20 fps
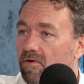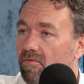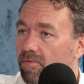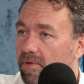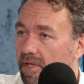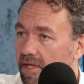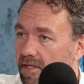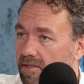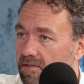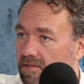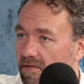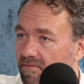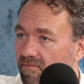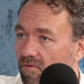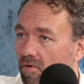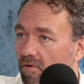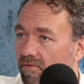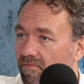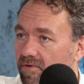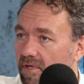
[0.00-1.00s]
players
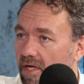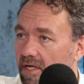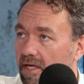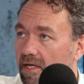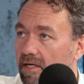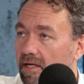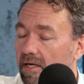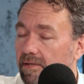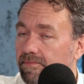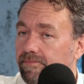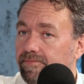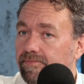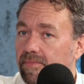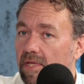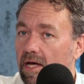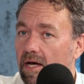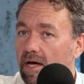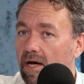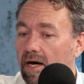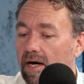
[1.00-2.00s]
involved, and
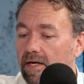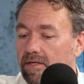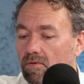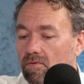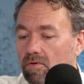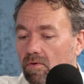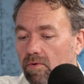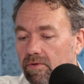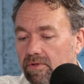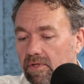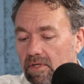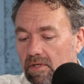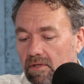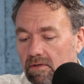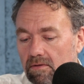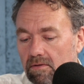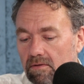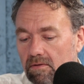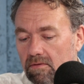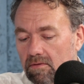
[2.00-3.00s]
I don't know on
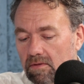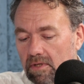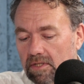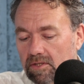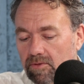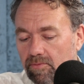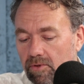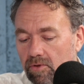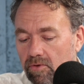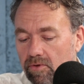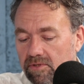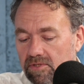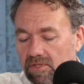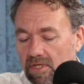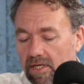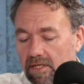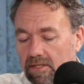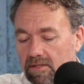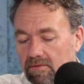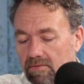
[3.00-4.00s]
the entrepreneur
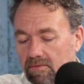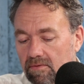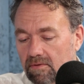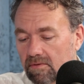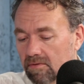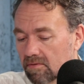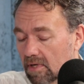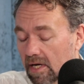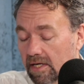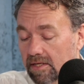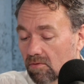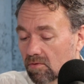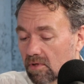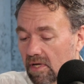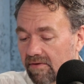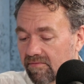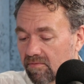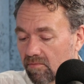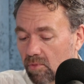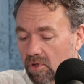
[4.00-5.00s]
side. I don't
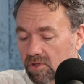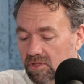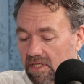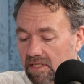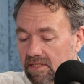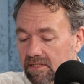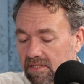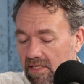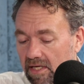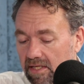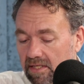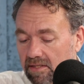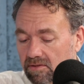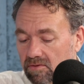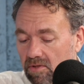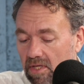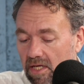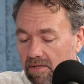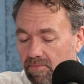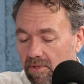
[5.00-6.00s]
have much insight
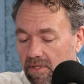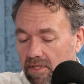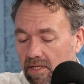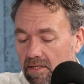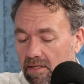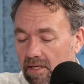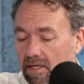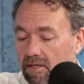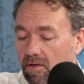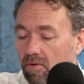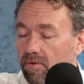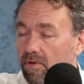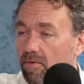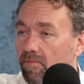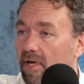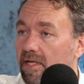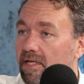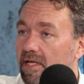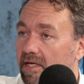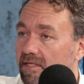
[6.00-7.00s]
into that, but I know there are
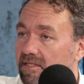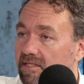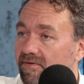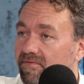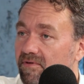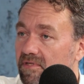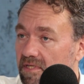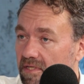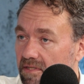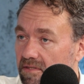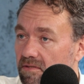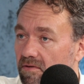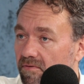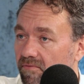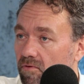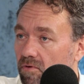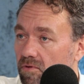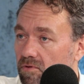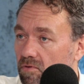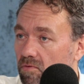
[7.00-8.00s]
many activities, of
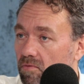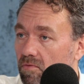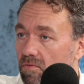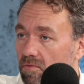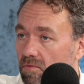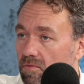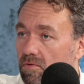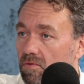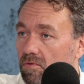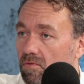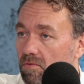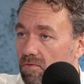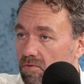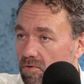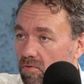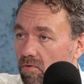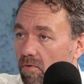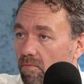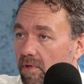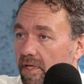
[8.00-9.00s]
course,
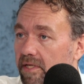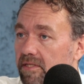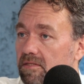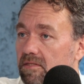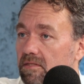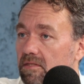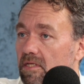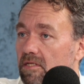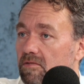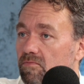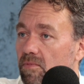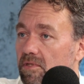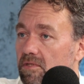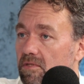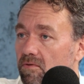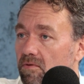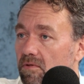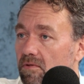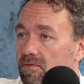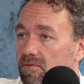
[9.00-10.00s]
to replace these
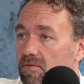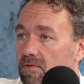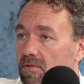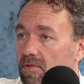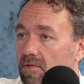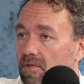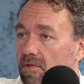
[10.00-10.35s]
materials,